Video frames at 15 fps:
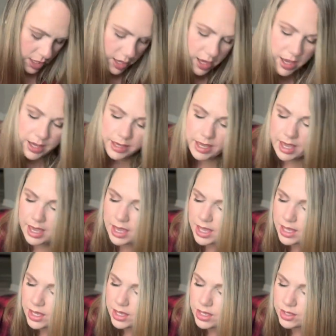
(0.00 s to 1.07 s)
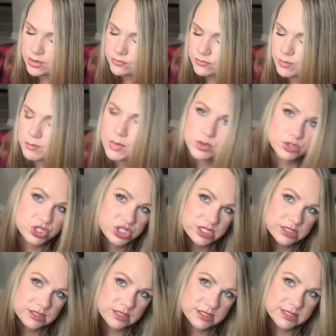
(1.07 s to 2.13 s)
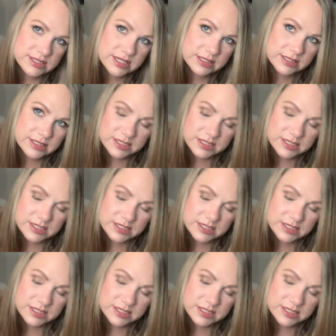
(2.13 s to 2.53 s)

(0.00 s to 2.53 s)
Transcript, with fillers: I have motion sickness